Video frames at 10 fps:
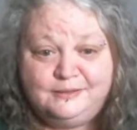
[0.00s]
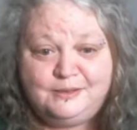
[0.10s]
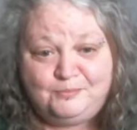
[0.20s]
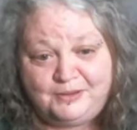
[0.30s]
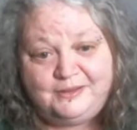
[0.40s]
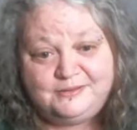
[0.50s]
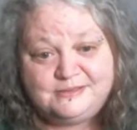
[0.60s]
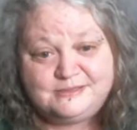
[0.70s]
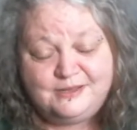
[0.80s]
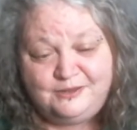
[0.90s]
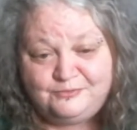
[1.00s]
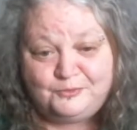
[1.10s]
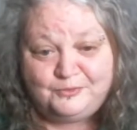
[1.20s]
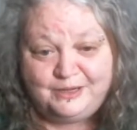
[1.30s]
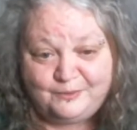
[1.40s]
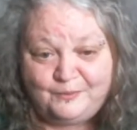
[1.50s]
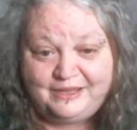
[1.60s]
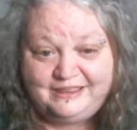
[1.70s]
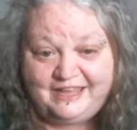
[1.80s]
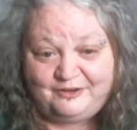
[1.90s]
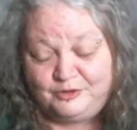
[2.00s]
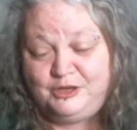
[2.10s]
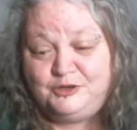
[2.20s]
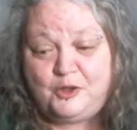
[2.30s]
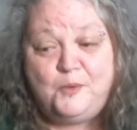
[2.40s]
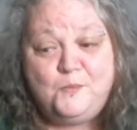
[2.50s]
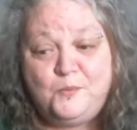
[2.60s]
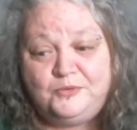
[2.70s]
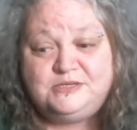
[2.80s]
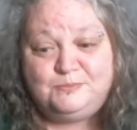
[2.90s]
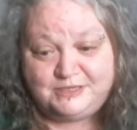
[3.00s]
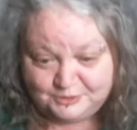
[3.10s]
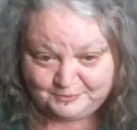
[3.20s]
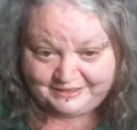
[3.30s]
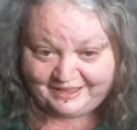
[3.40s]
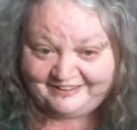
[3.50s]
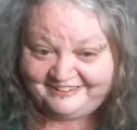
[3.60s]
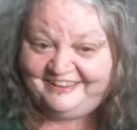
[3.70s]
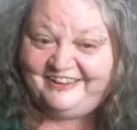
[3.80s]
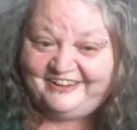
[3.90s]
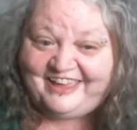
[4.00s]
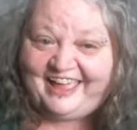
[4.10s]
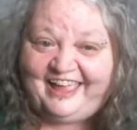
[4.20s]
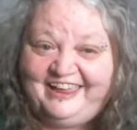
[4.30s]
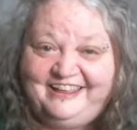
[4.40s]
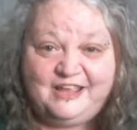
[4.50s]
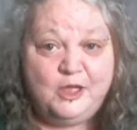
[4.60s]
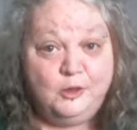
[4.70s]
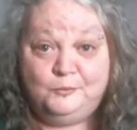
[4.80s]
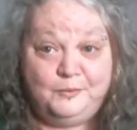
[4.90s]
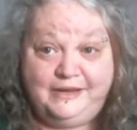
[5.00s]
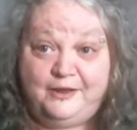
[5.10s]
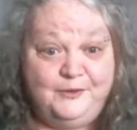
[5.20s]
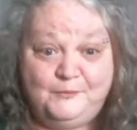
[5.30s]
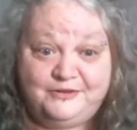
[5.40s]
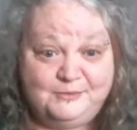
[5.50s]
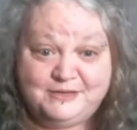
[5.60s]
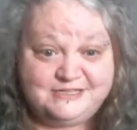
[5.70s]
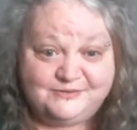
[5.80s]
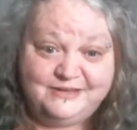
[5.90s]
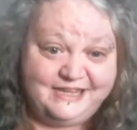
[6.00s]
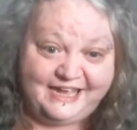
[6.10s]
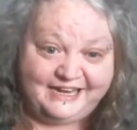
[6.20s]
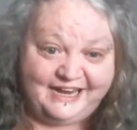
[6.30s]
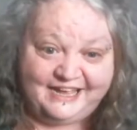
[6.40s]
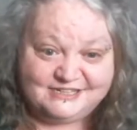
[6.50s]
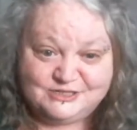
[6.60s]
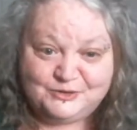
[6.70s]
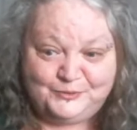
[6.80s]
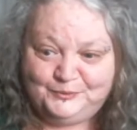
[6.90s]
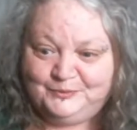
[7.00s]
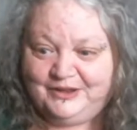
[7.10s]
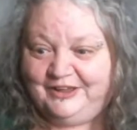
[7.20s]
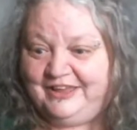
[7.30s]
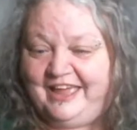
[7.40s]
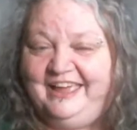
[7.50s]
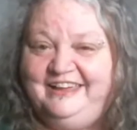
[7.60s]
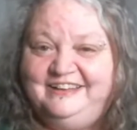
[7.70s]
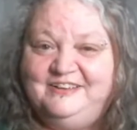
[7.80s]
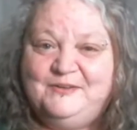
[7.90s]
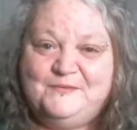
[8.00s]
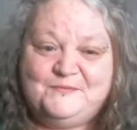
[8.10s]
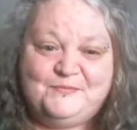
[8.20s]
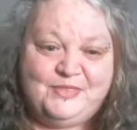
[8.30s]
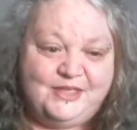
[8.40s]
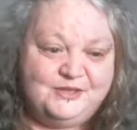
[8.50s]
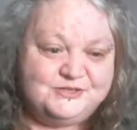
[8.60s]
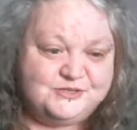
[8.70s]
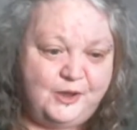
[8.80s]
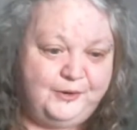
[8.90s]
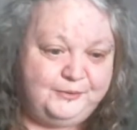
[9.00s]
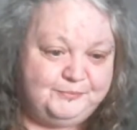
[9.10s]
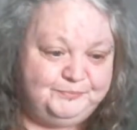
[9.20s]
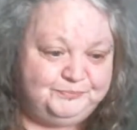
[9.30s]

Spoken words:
the plants that you've already got in there. And you don't want to be doing that. Okay. We don't want to be doing that at all. Okay. So,